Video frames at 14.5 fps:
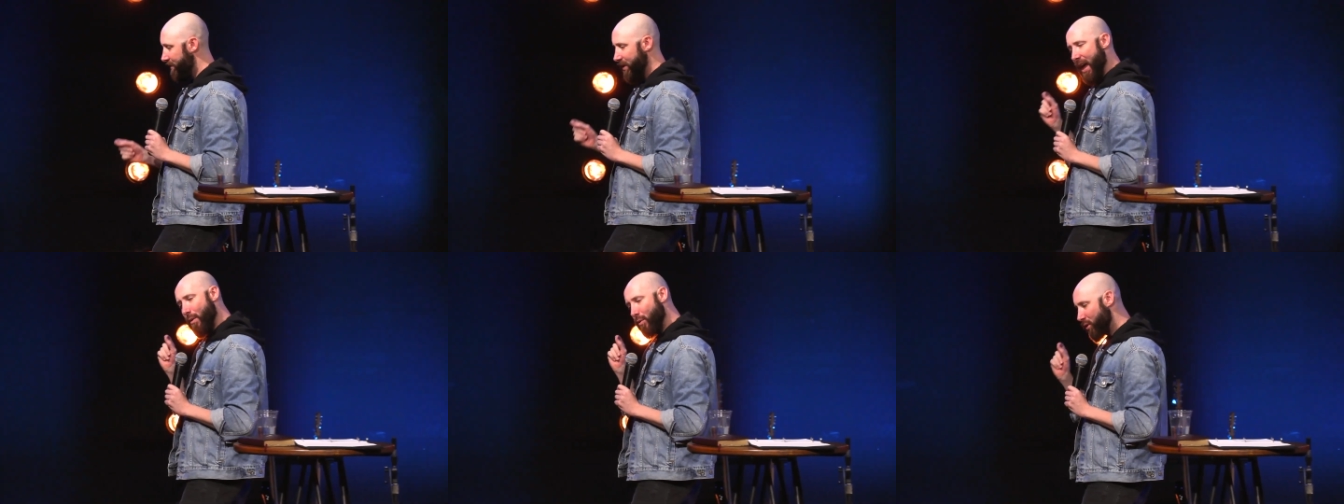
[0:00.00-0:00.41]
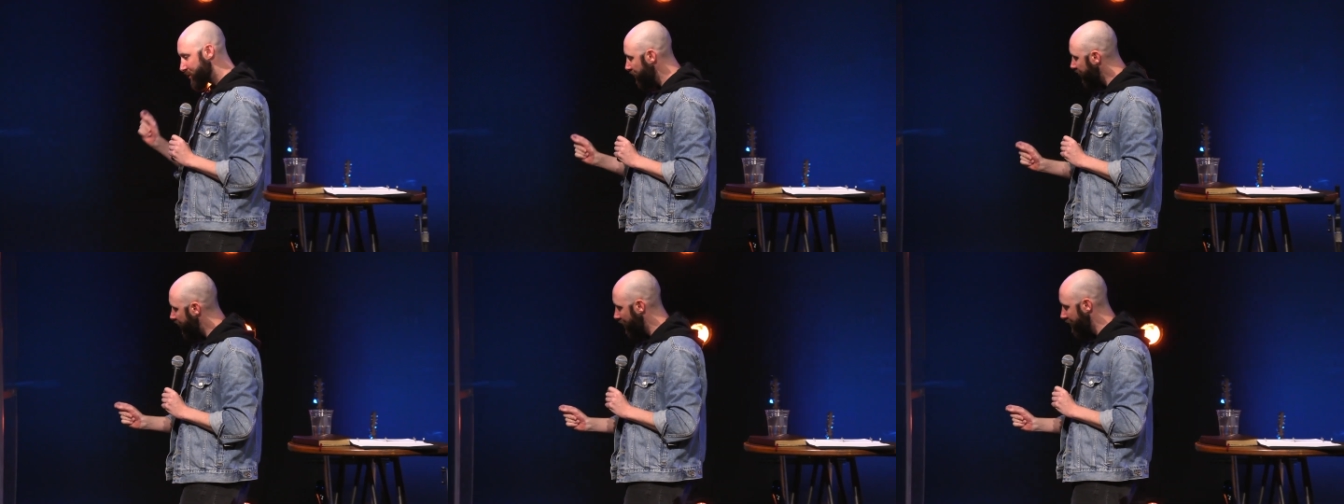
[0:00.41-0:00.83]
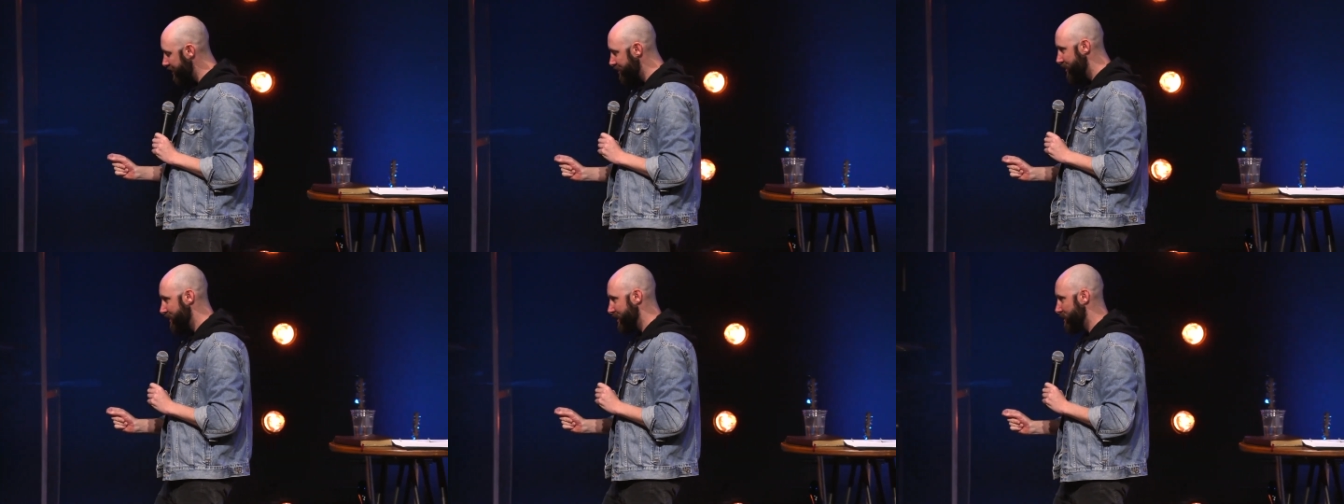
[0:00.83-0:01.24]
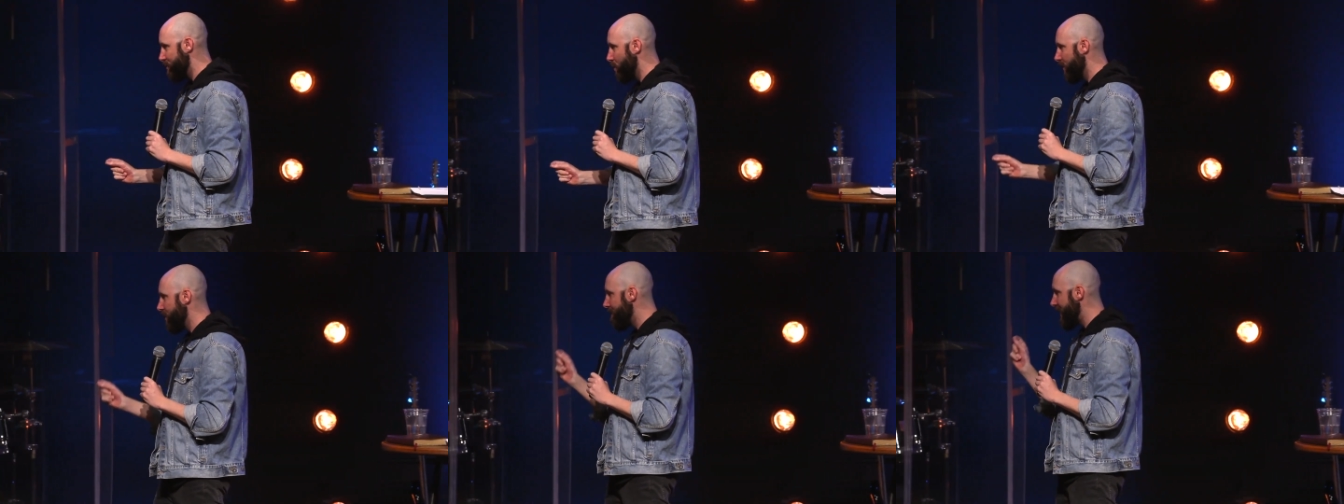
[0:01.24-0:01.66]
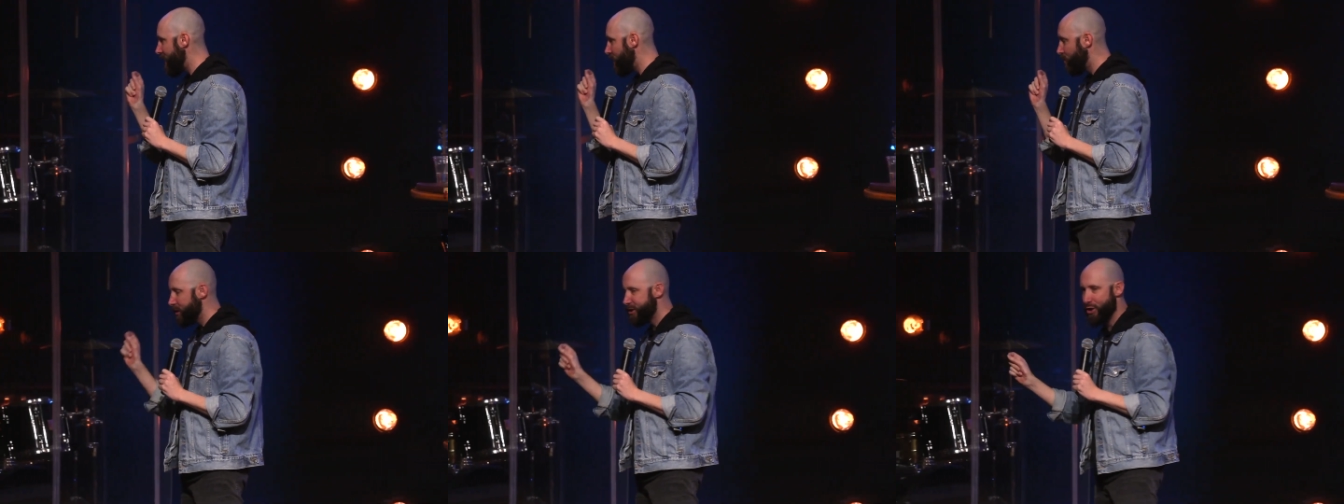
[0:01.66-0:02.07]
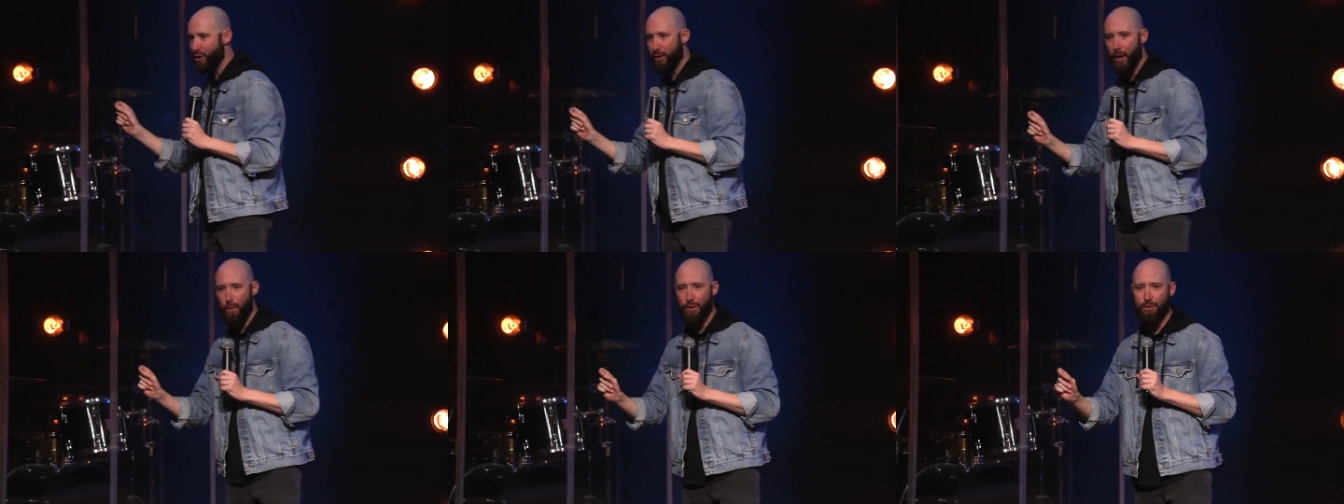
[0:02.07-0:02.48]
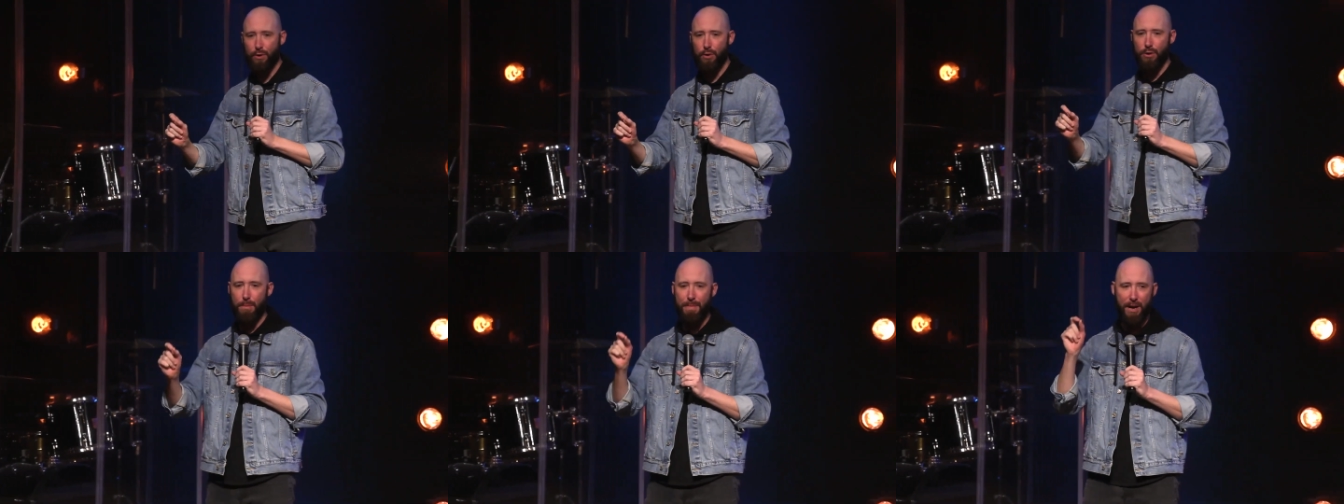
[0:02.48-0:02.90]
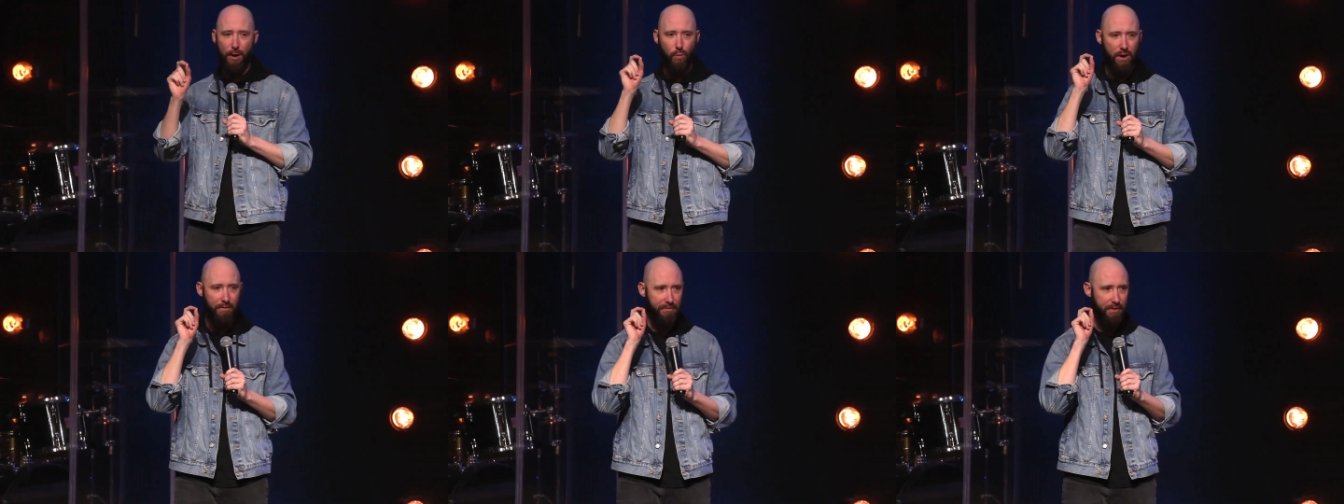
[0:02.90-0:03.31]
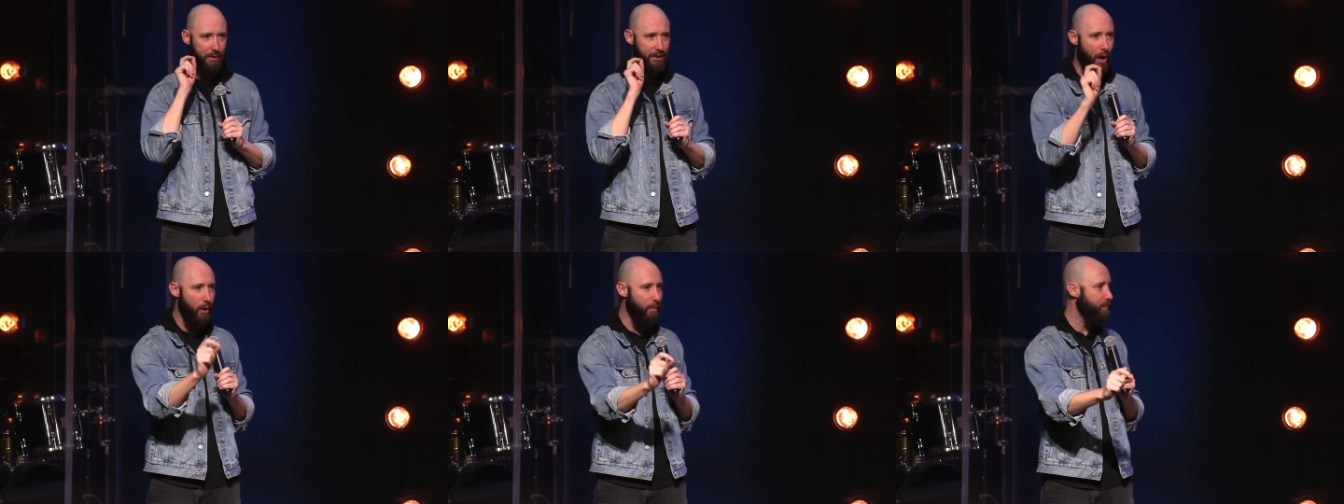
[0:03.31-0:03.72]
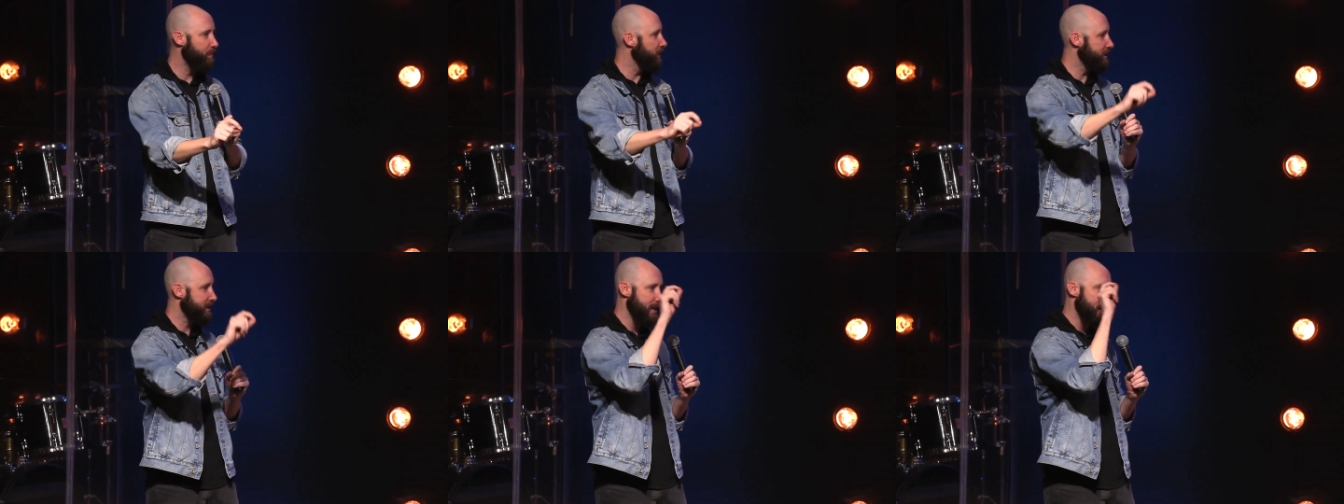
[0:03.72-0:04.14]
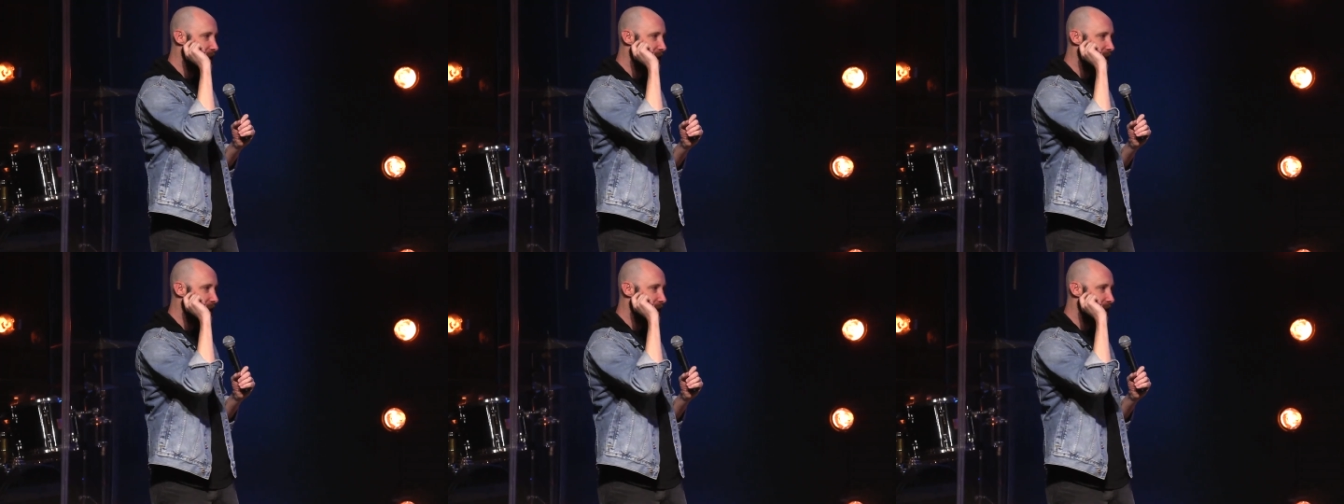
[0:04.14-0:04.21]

And I want to encourage you this morning no matter what you're going through, no matter what feels hopeless,